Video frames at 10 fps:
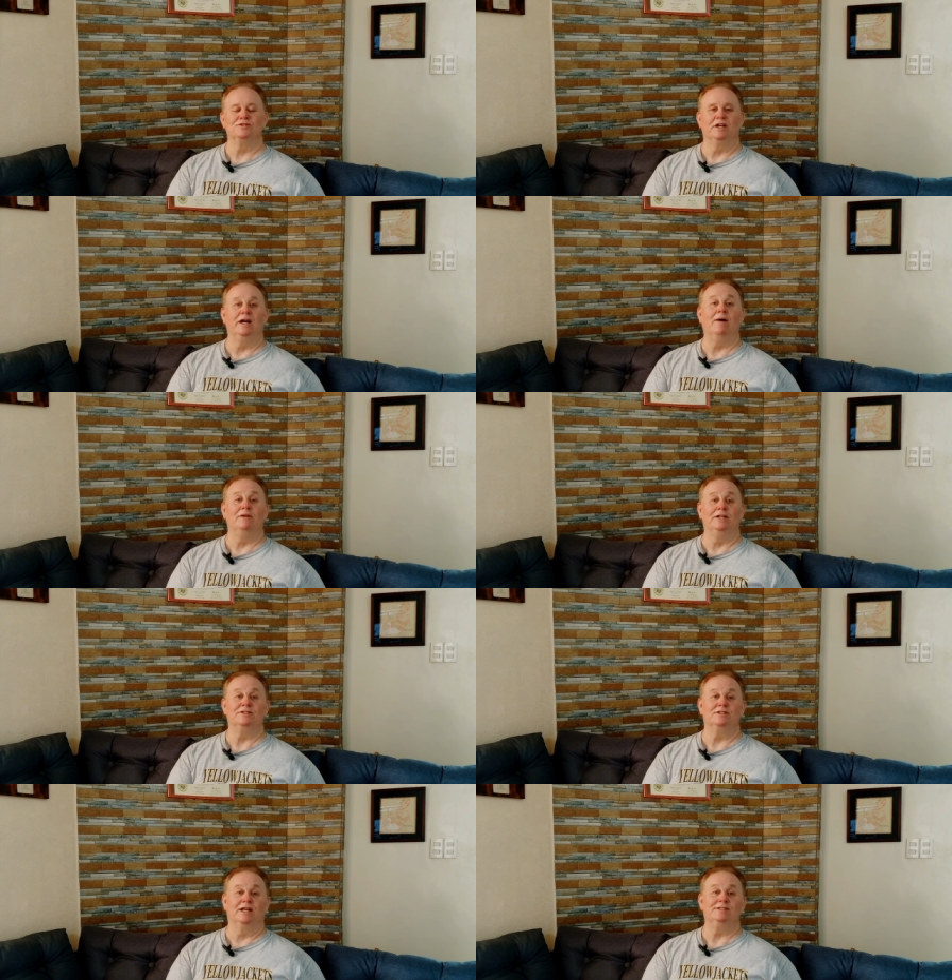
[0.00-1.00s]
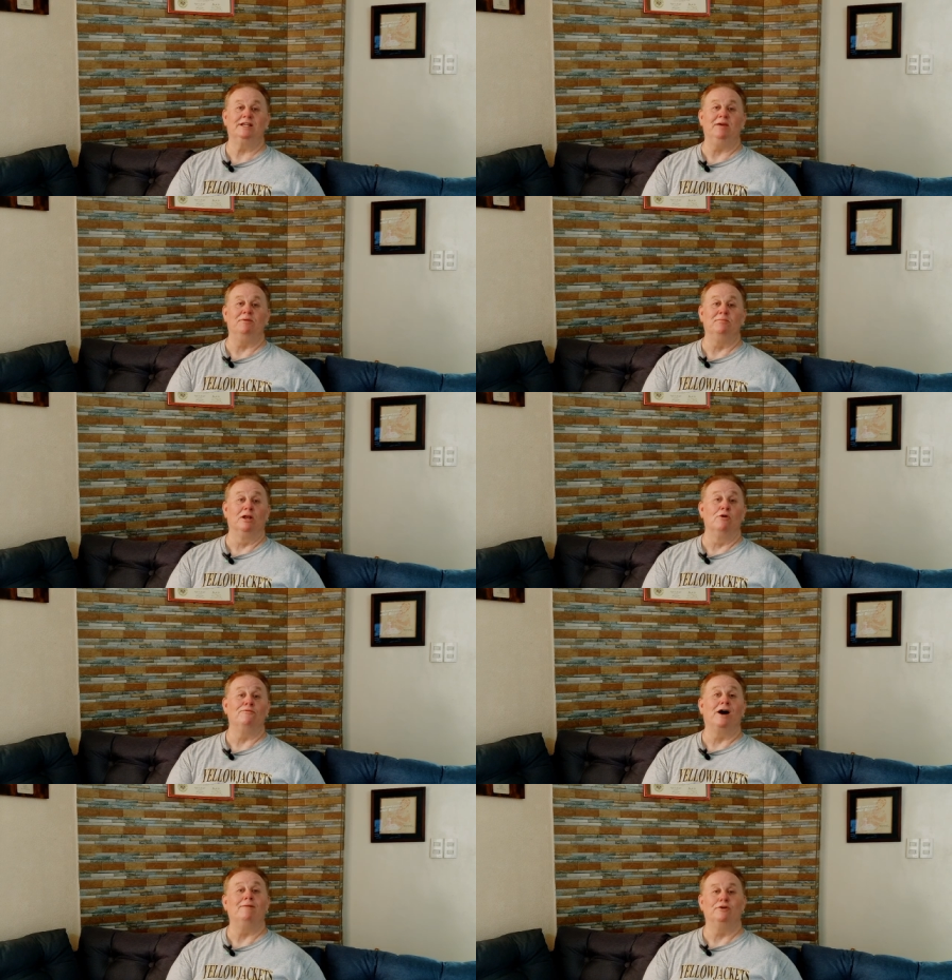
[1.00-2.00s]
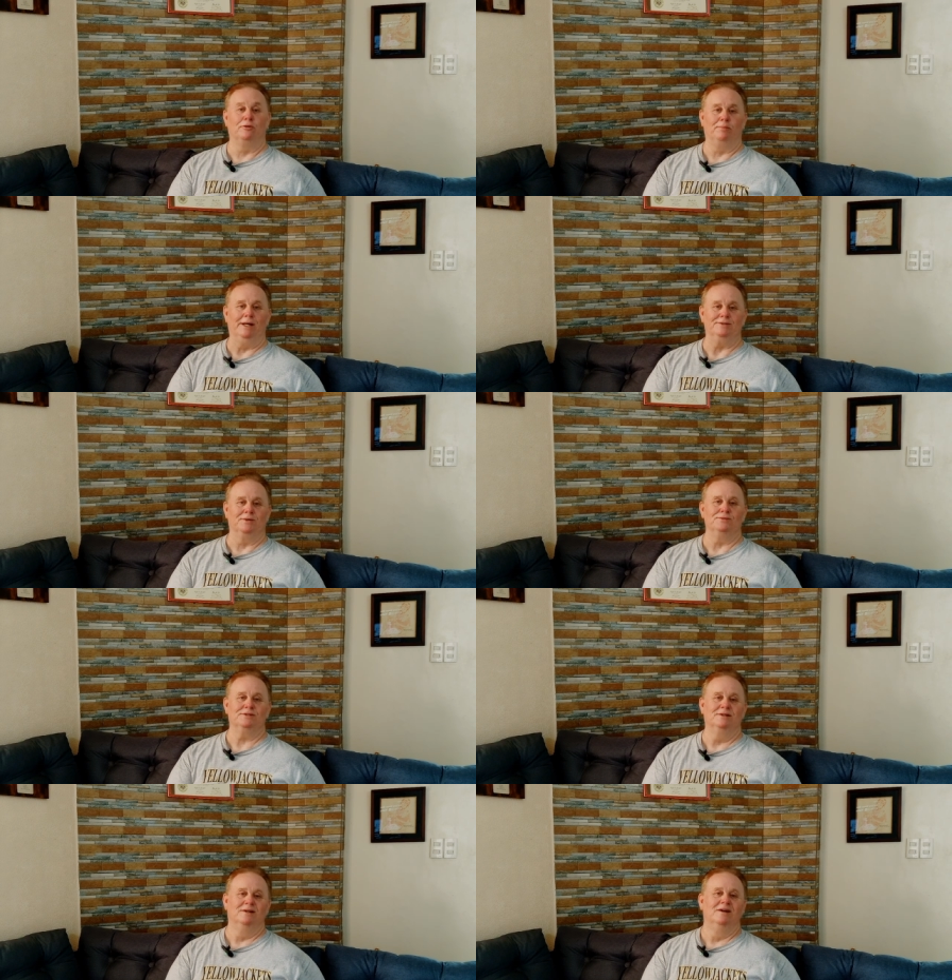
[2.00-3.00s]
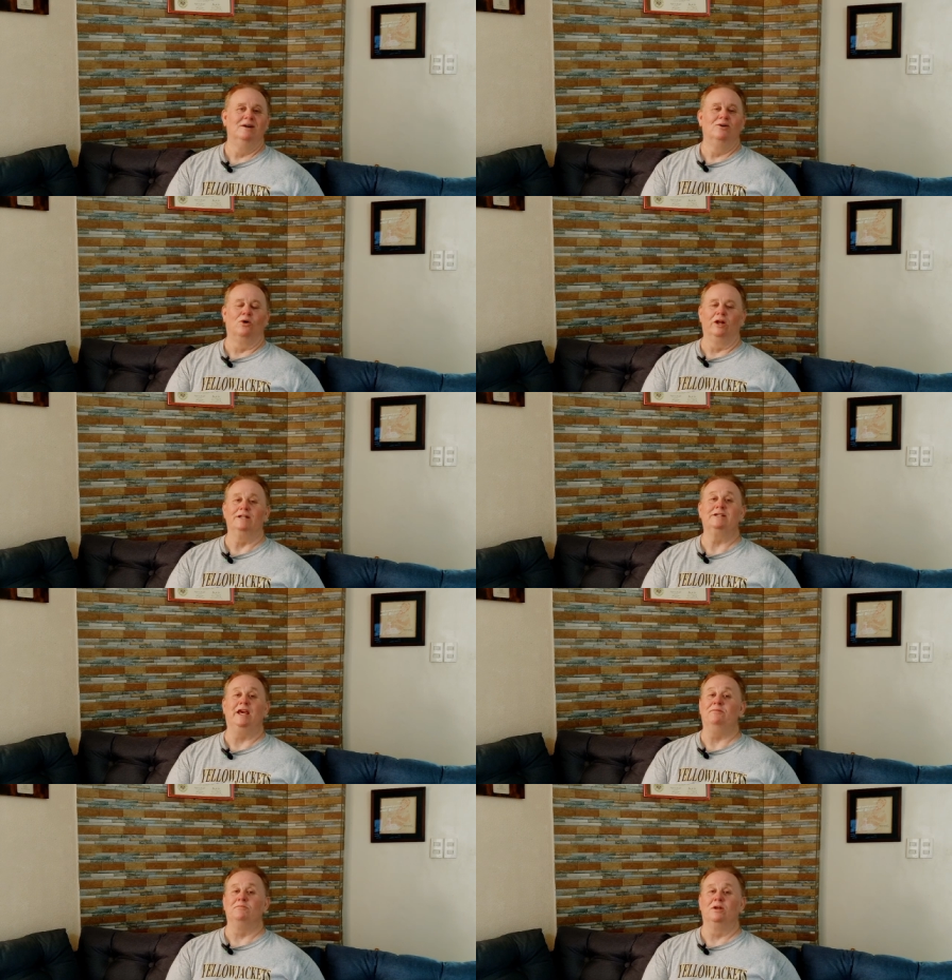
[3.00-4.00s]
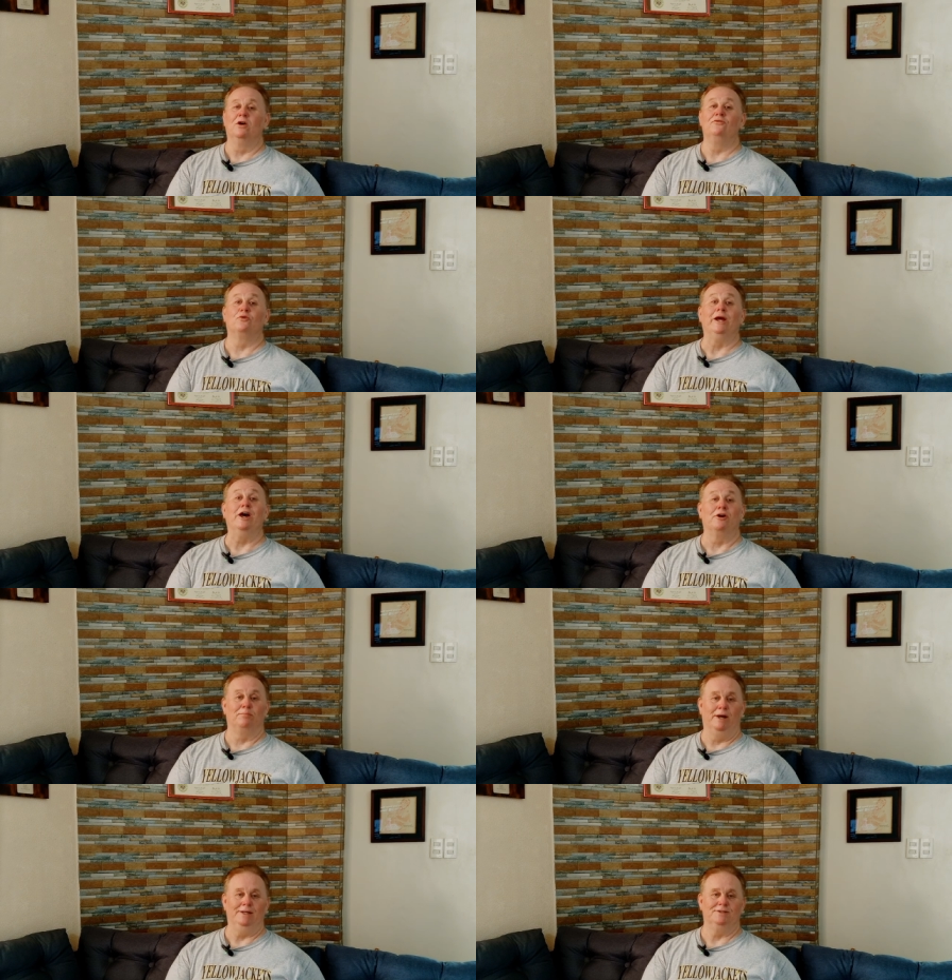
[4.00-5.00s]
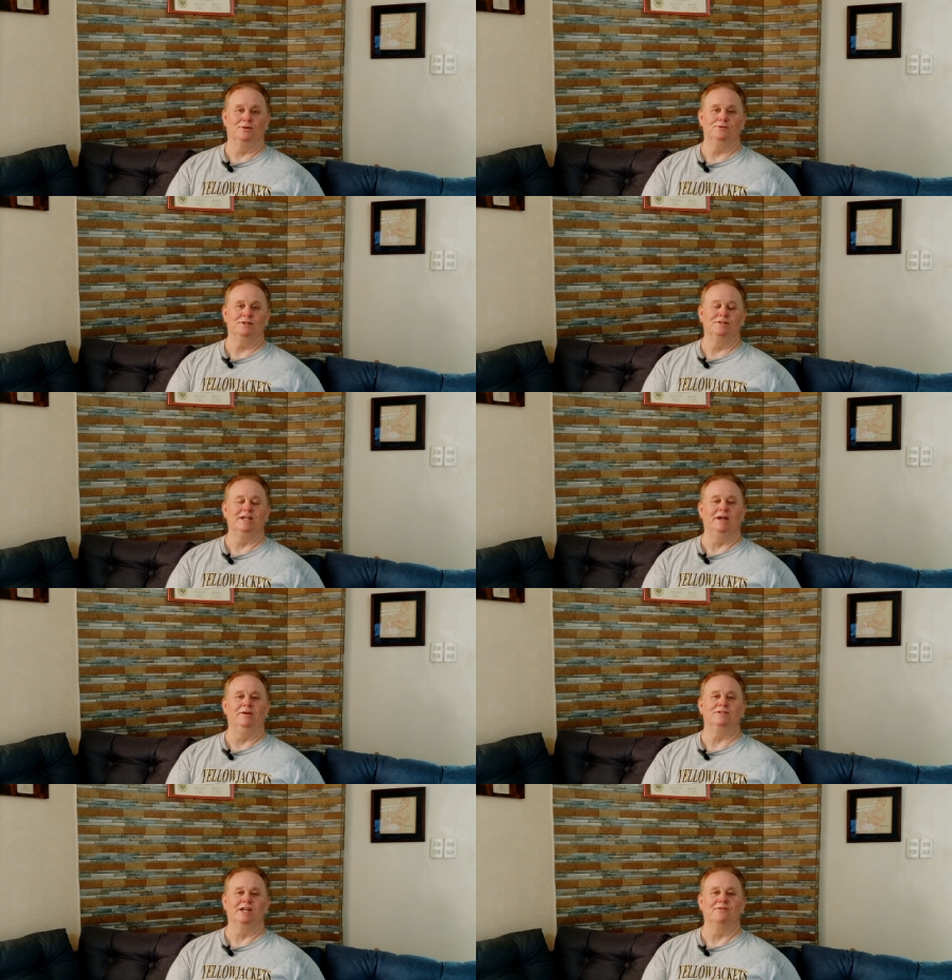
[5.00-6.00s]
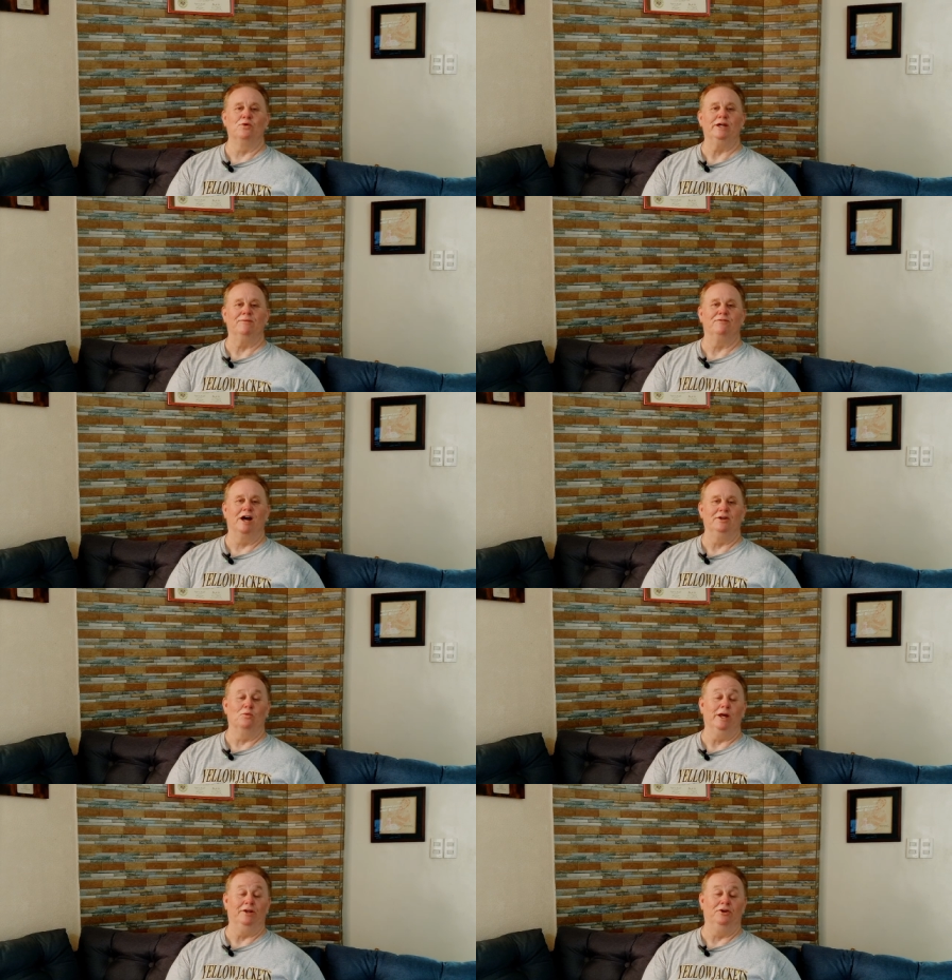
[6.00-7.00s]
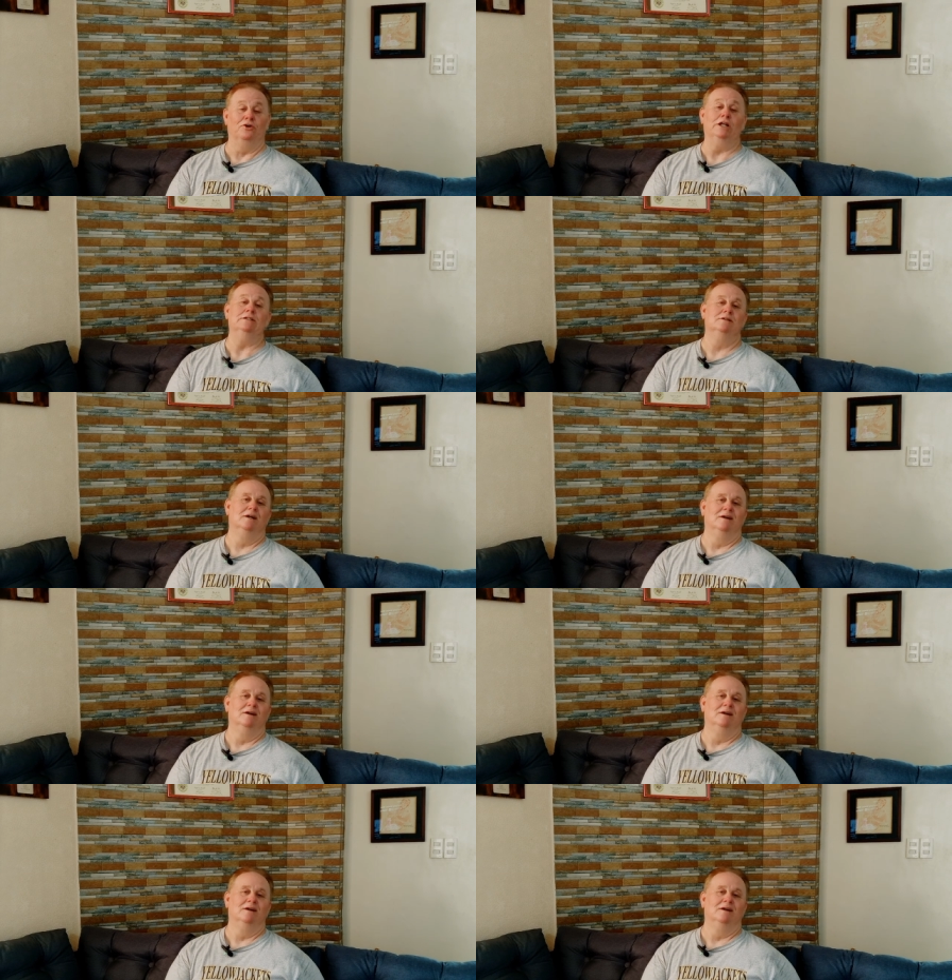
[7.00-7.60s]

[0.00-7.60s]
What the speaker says: We'll say, let's keep it below 500 pesos, or let's keep it below 300 pesos and see if we can find a way to do it.